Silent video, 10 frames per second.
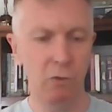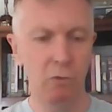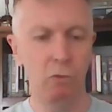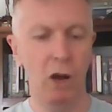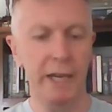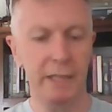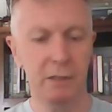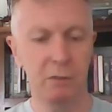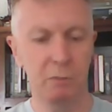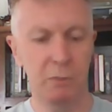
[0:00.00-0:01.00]

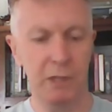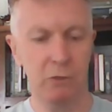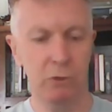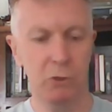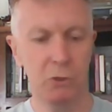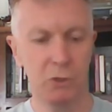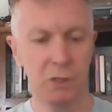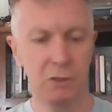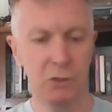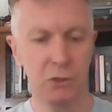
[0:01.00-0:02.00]
write better rules
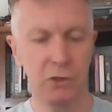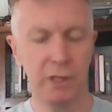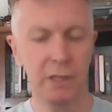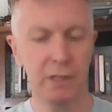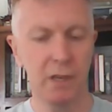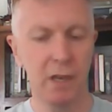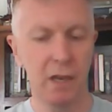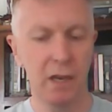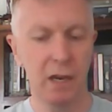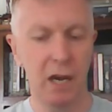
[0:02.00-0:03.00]
and stories.
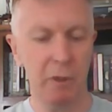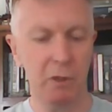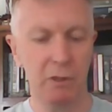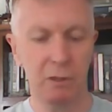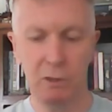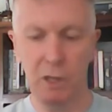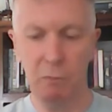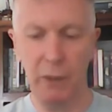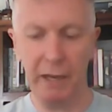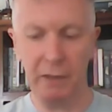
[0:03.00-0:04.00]
I mean,
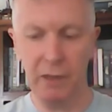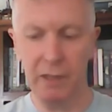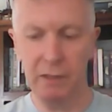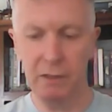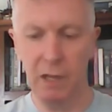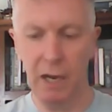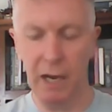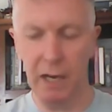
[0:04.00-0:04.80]
back then,